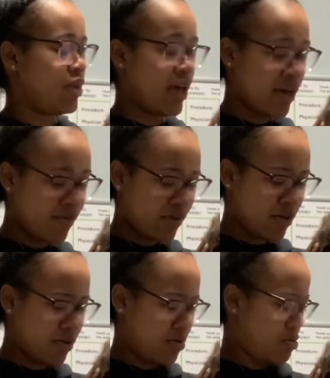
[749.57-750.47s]

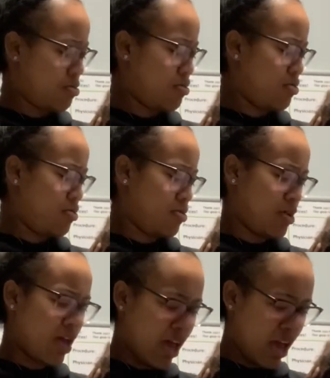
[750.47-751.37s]
Ava. You
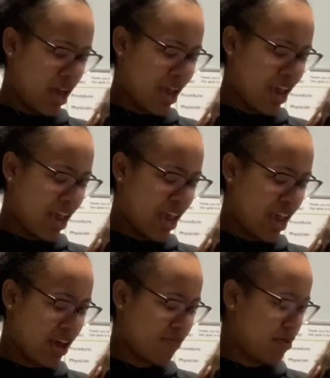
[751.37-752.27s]
probably feel
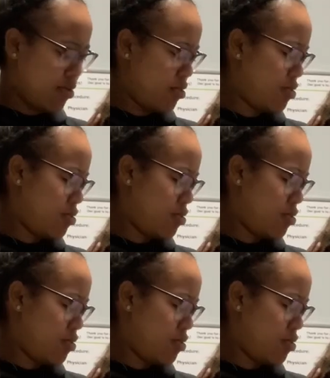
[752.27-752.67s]
uncomfortable. Ava.